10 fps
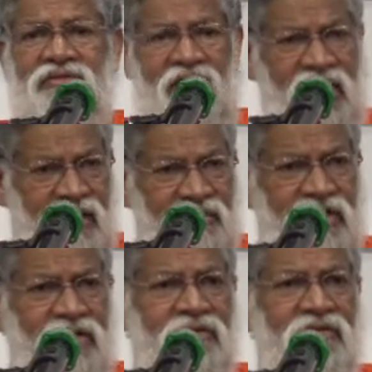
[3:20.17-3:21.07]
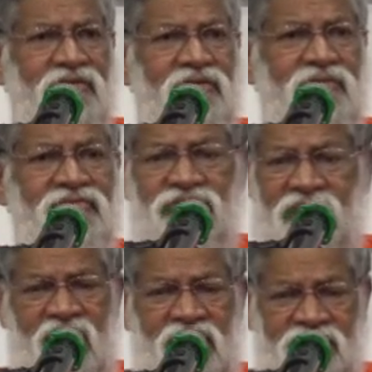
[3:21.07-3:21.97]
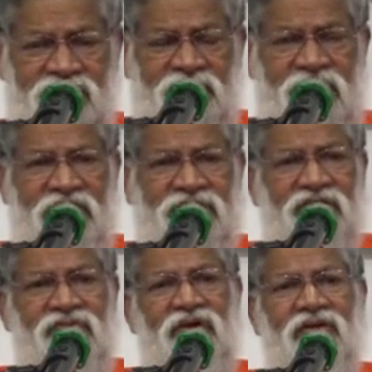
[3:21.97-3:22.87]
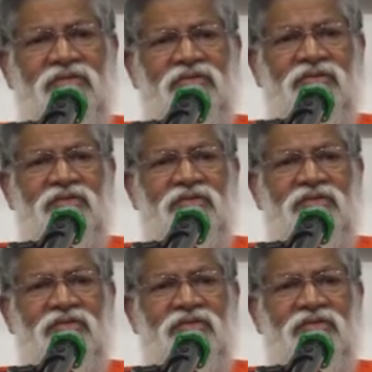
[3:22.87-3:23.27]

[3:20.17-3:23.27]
I am here, I experience a world,